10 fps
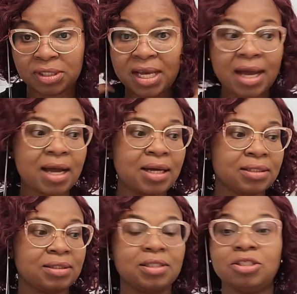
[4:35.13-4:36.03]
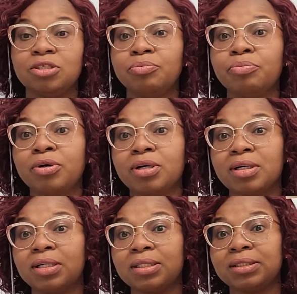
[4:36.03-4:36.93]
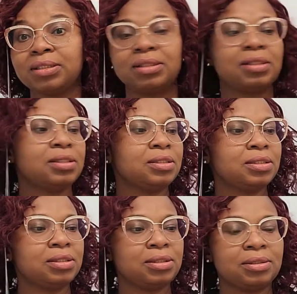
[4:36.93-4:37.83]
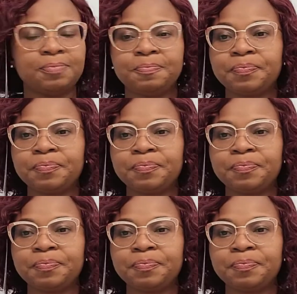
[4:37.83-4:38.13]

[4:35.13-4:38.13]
tags and your boxes